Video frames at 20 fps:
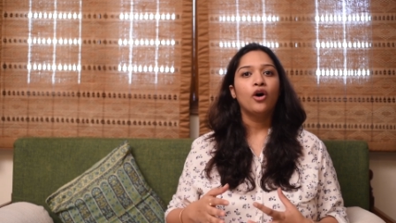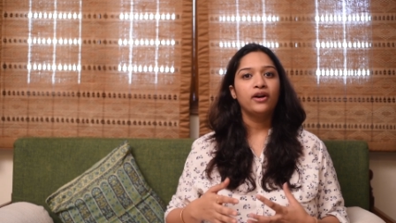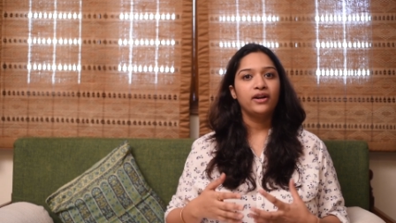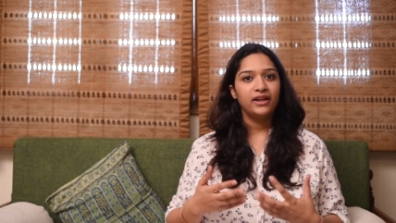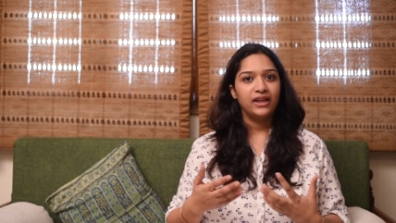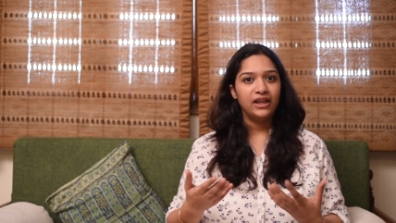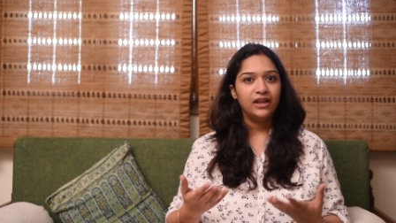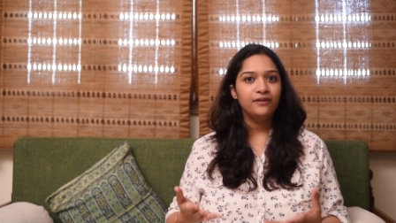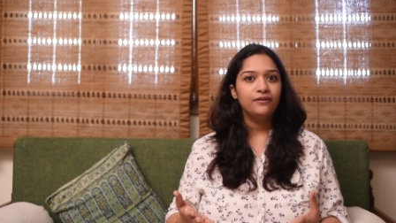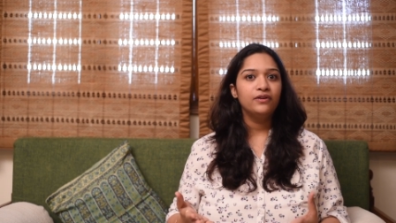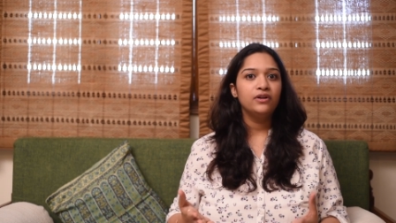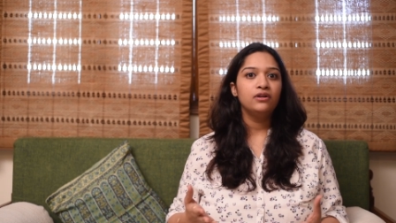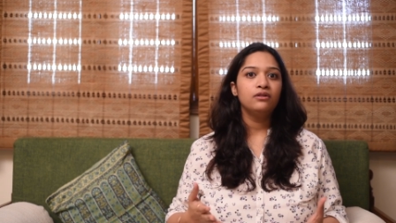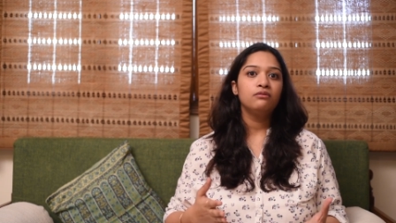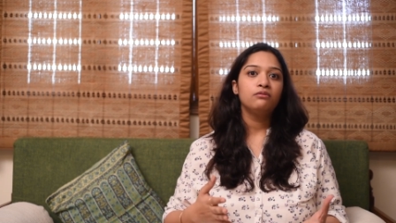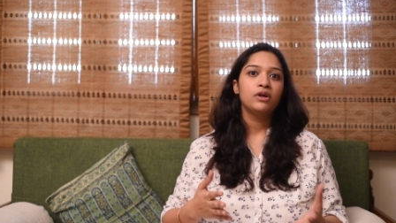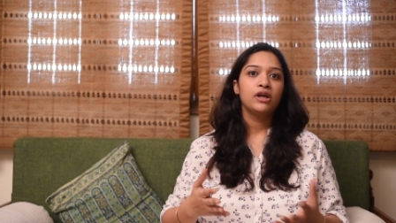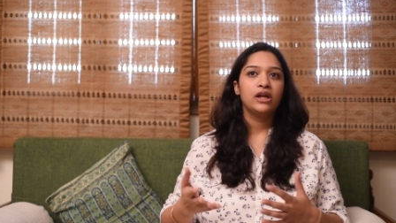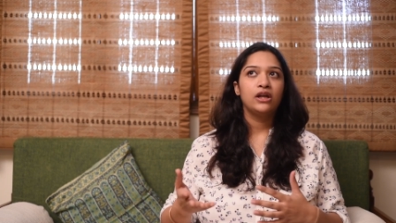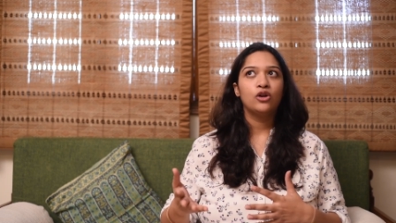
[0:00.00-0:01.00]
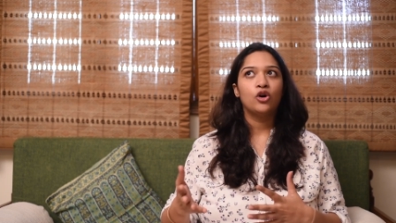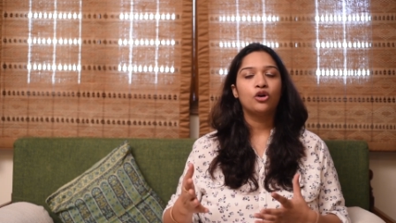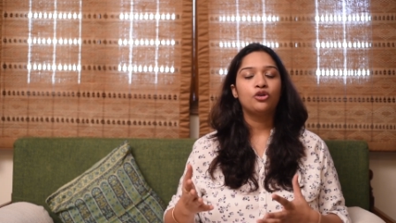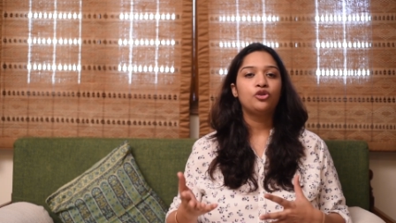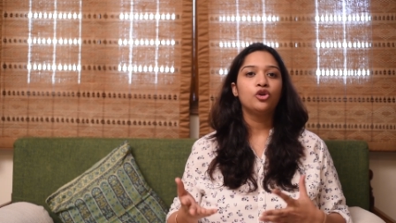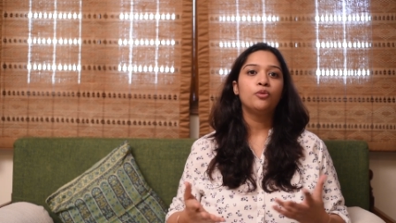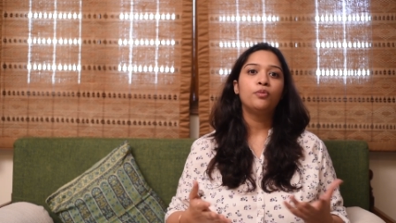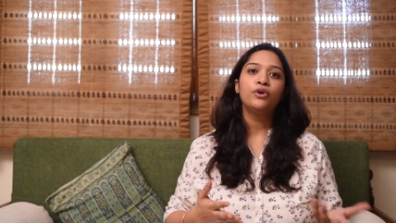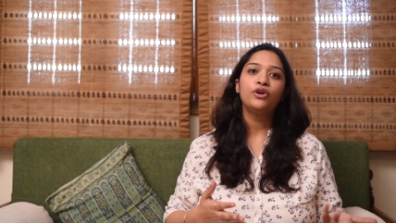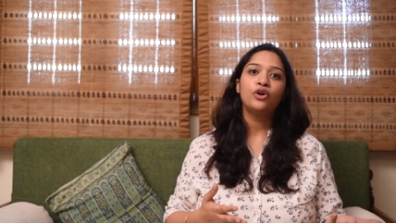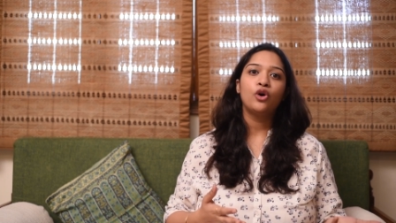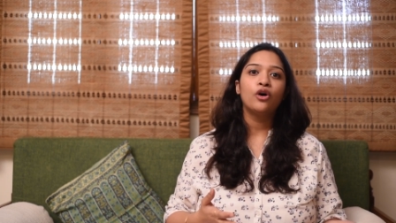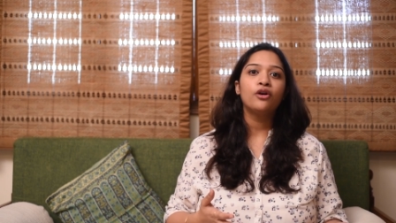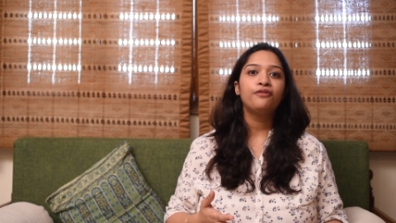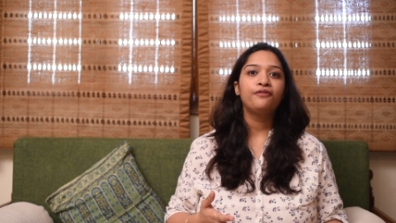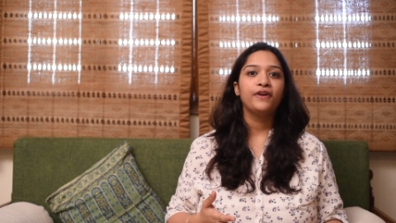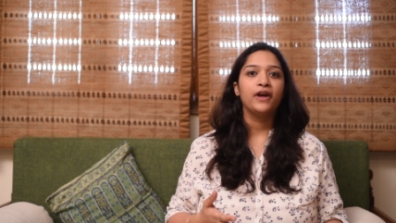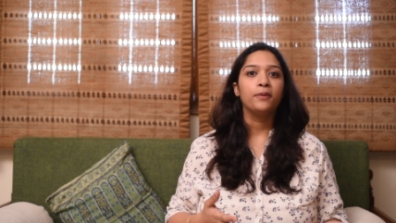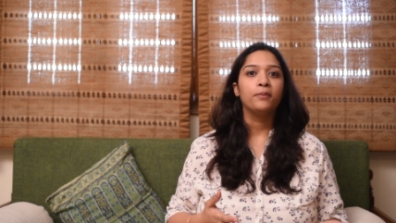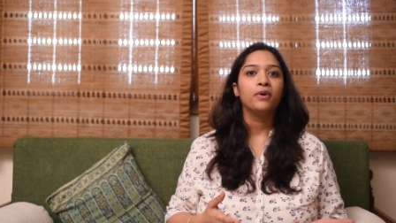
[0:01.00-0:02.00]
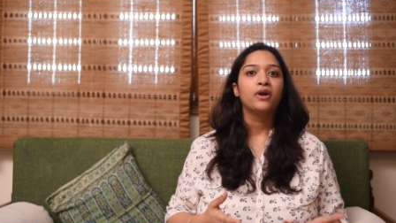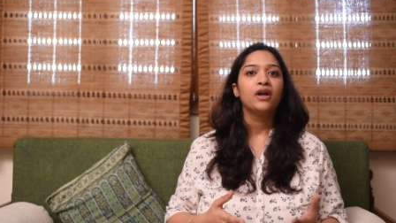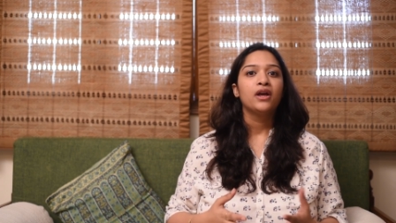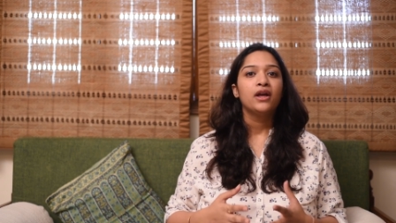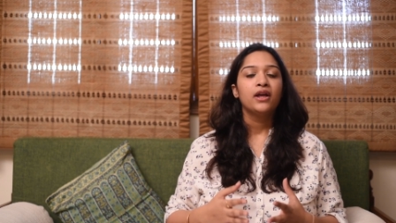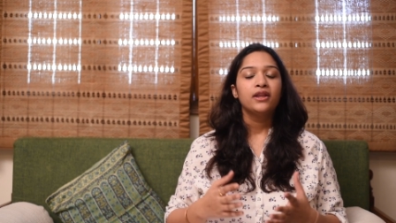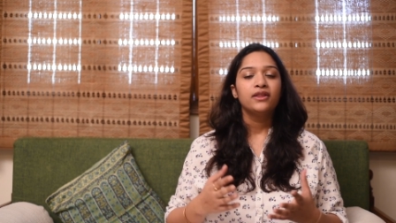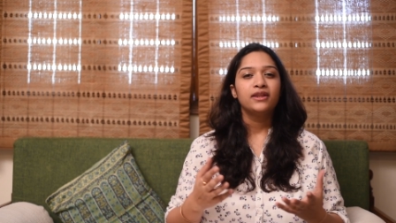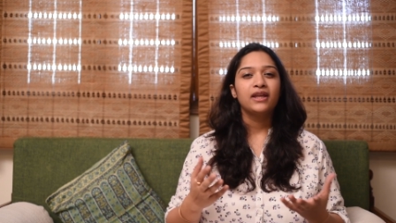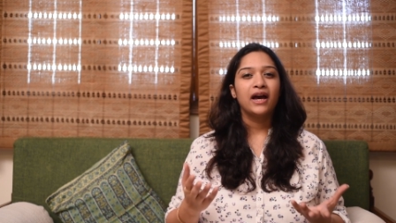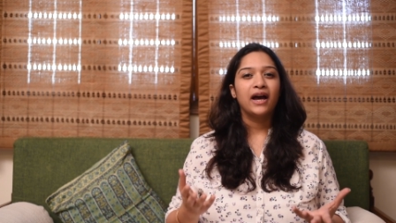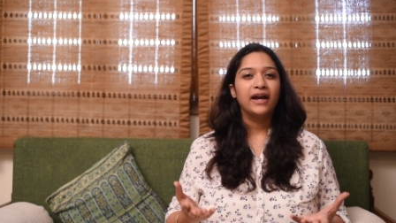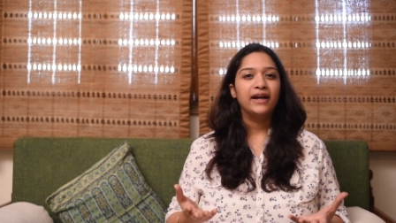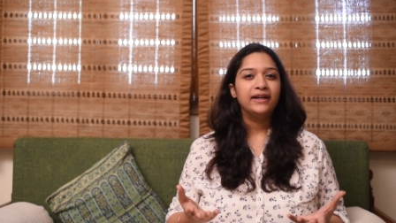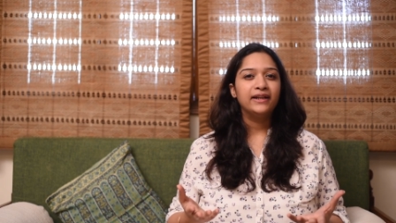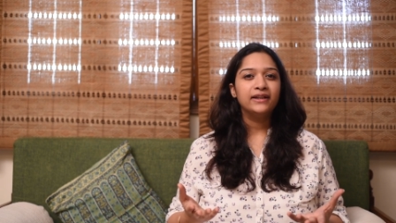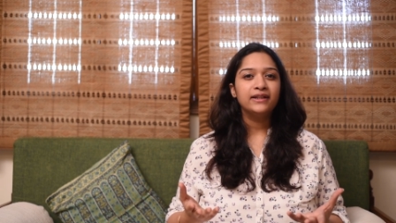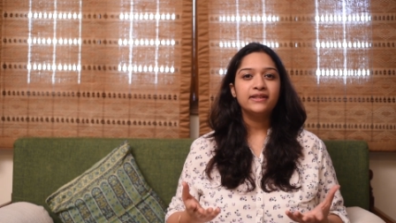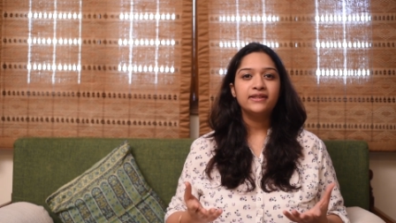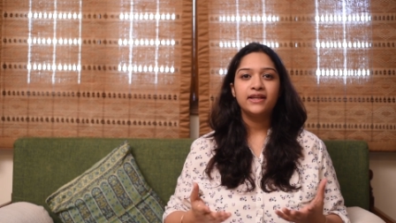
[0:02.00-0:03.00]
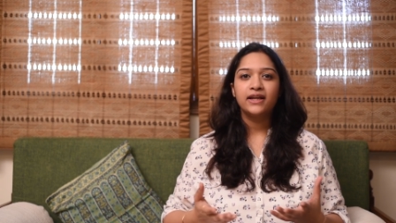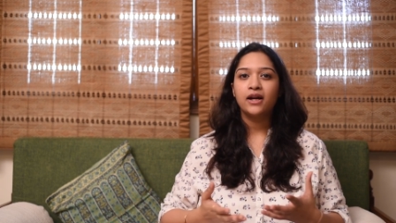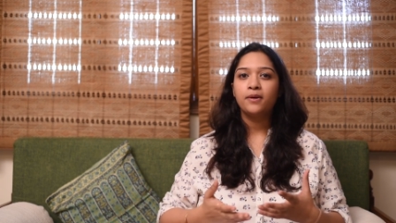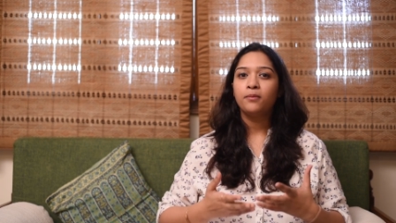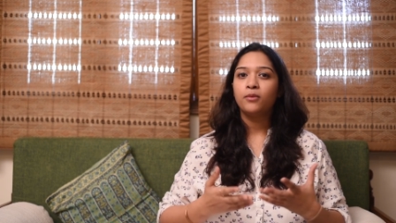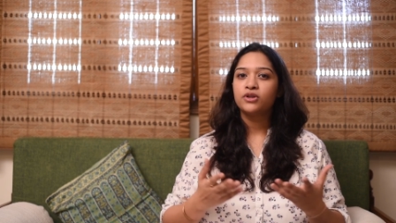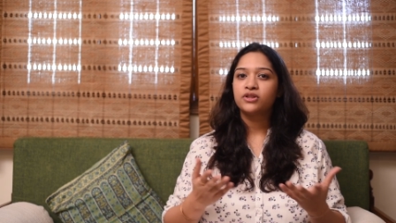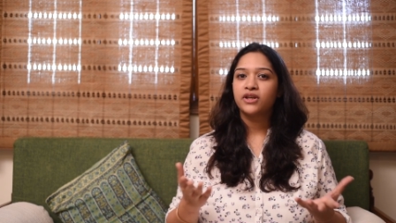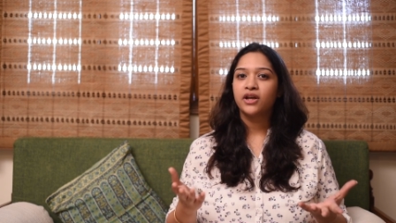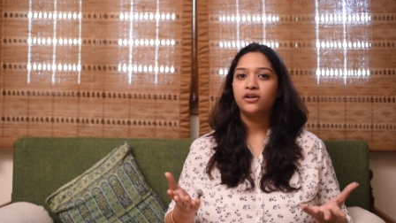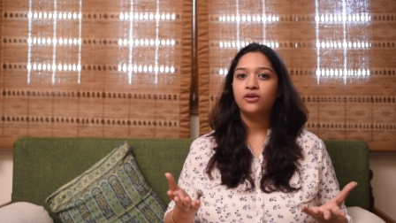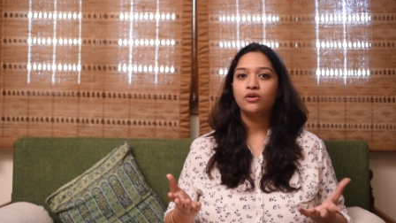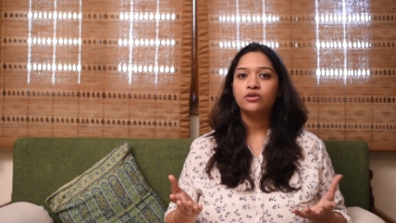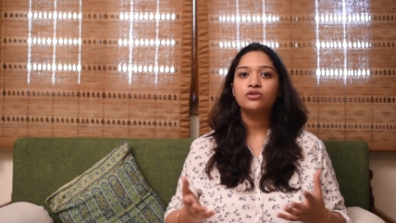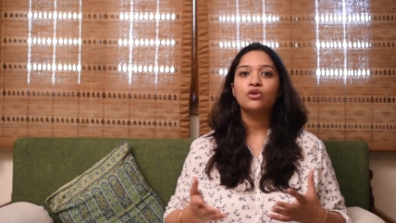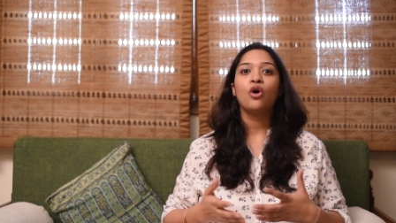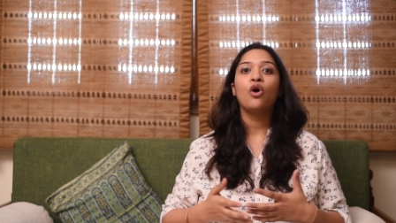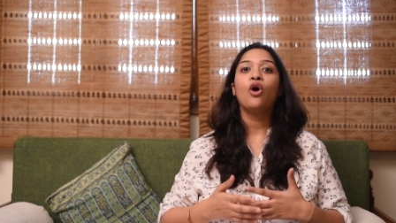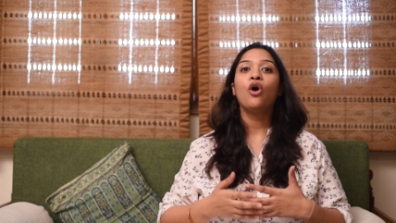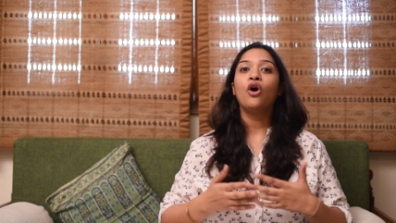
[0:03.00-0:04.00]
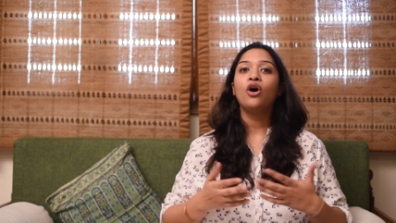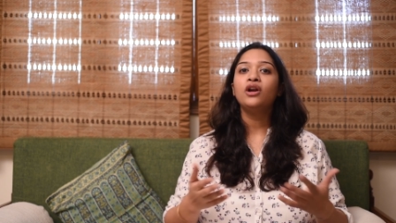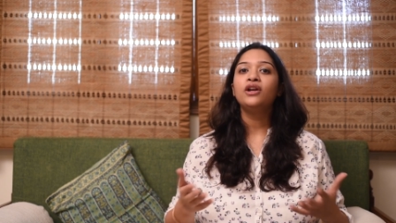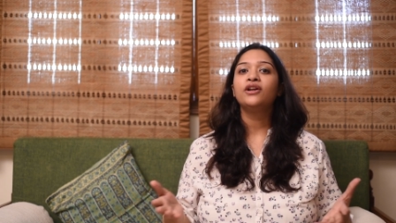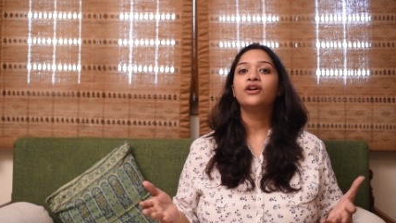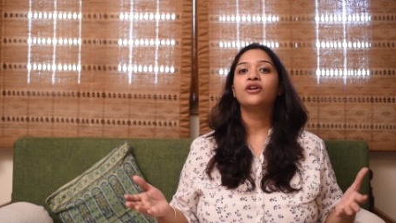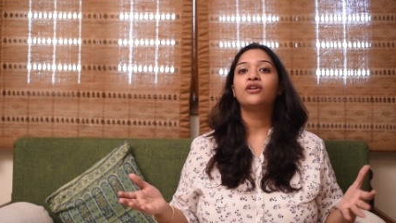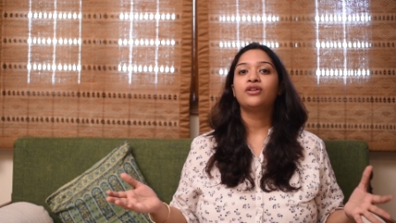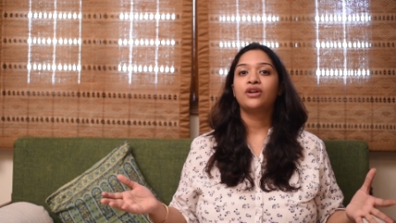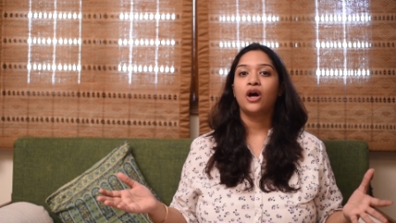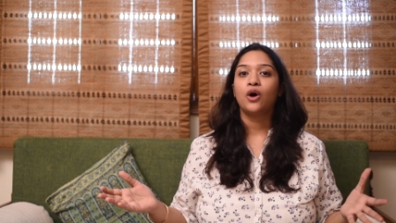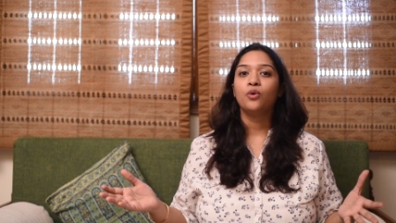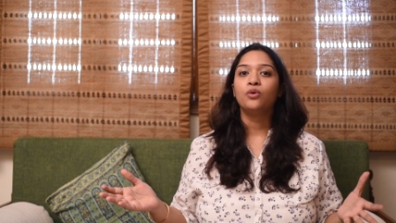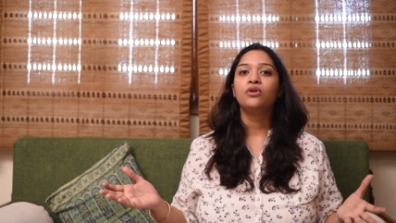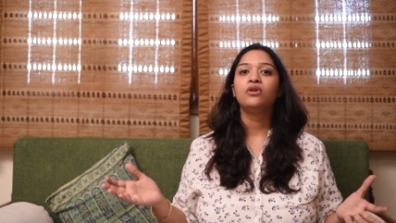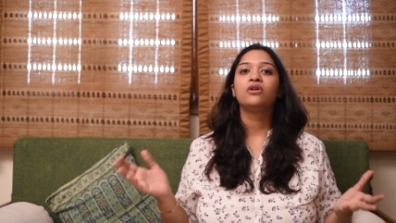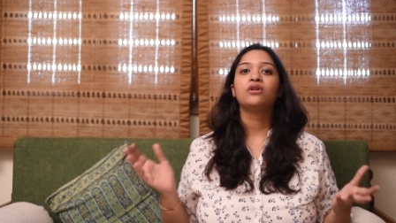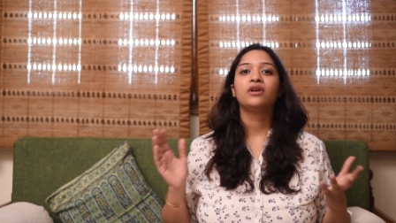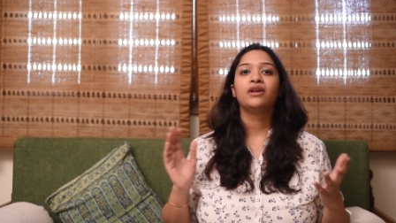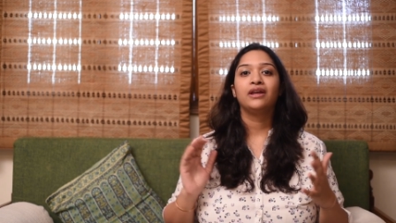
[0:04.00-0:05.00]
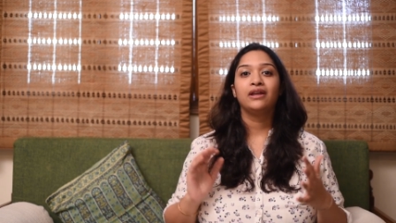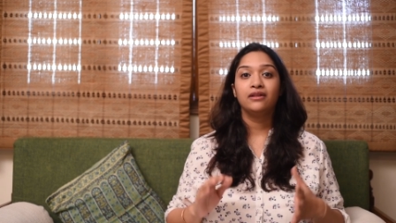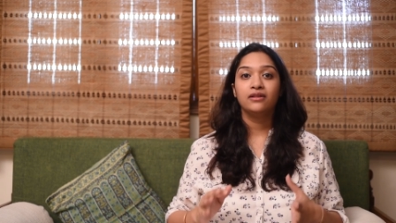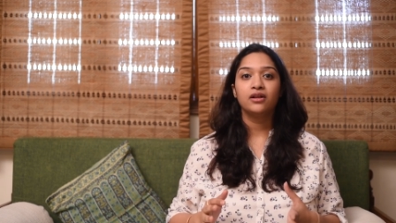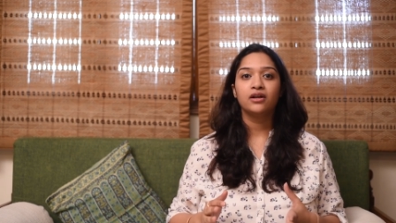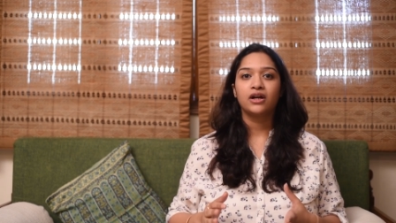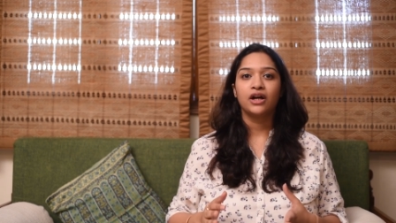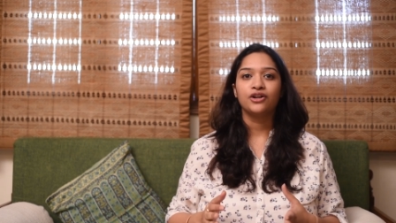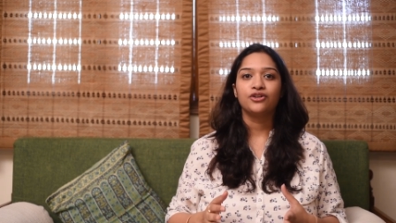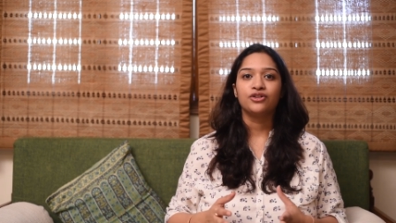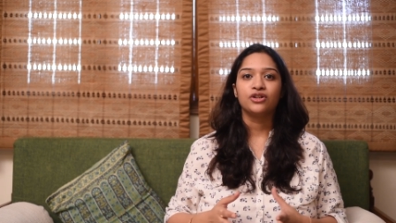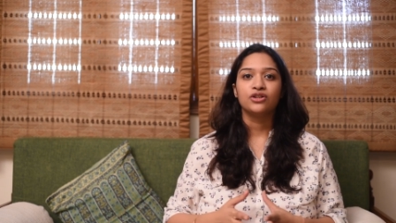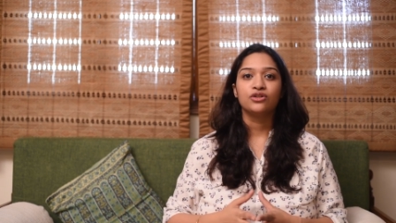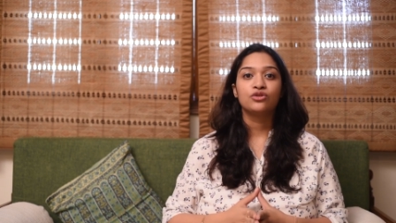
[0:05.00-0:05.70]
or even in October or Feb, the idea is there are mosquitoes all year round in the country.